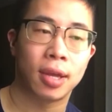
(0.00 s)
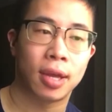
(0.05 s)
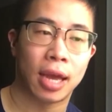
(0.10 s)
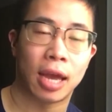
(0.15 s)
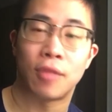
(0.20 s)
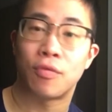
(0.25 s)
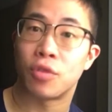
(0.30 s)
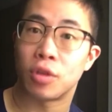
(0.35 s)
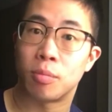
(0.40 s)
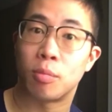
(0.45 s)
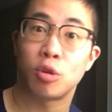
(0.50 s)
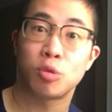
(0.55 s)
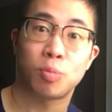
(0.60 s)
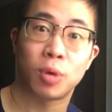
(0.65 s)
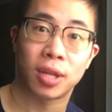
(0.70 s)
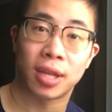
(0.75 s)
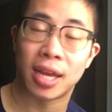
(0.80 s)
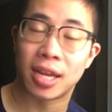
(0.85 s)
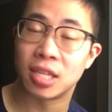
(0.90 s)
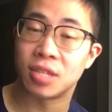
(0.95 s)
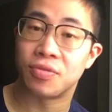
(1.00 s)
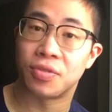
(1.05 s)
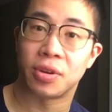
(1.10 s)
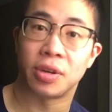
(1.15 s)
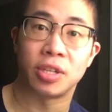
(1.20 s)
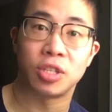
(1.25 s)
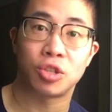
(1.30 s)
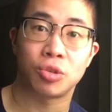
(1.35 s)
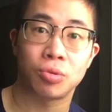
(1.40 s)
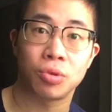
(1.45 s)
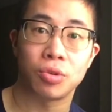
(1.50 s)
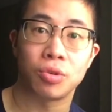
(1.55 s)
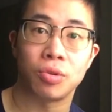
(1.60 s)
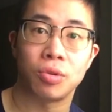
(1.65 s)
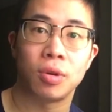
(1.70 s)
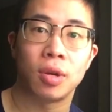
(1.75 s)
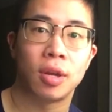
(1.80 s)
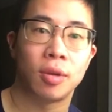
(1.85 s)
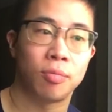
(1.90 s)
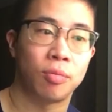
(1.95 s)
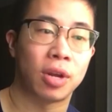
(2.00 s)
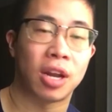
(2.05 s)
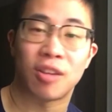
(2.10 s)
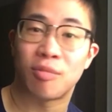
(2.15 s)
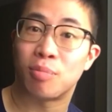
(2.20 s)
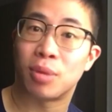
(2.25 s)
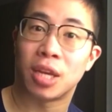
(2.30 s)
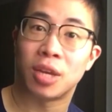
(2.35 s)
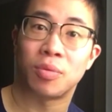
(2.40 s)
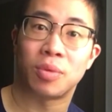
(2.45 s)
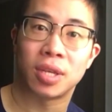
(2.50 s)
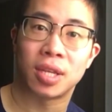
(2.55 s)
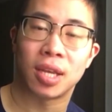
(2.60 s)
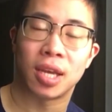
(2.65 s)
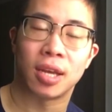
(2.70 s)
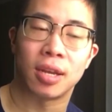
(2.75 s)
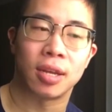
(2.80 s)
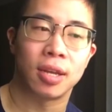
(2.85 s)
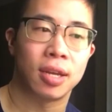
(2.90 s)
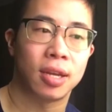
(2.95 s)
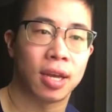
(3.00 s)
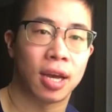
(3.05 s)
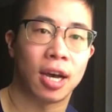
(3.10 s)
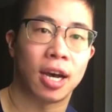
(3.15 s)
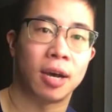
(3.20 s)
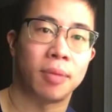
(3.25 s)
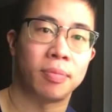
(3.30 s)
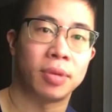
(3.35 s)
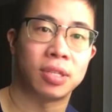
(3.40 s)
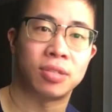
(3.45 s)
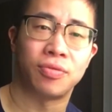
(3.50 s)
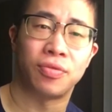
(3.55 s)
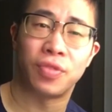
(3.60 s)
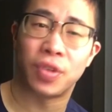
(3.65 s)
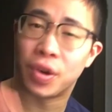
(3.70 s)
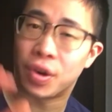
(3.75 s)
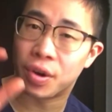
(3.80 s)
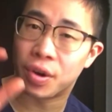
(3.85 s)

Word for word: And for the most part, that is very true when I've played with it. It's very,